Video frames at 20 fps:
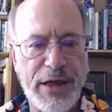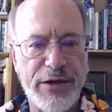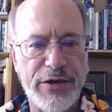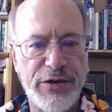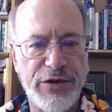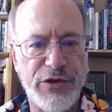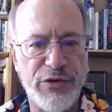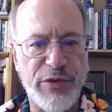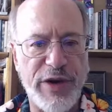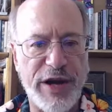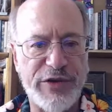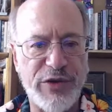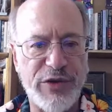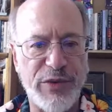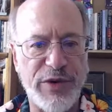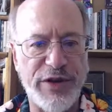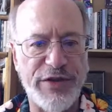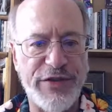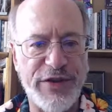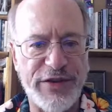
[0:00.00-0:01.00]
director
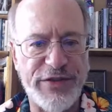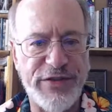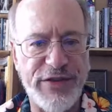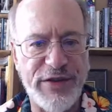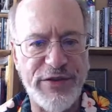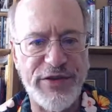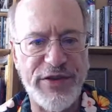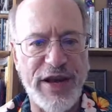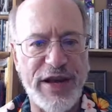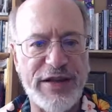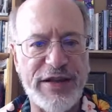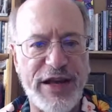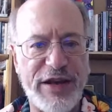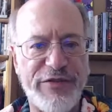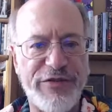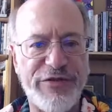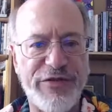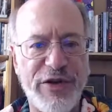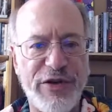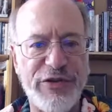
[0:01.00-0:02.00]
was, and it seems like I've
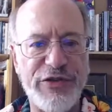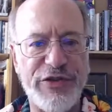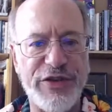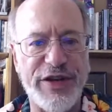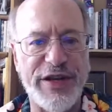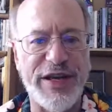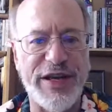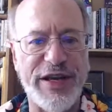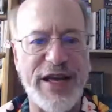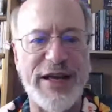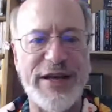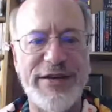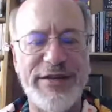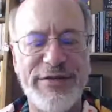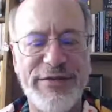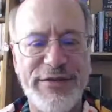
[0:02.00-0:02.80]
frozen again.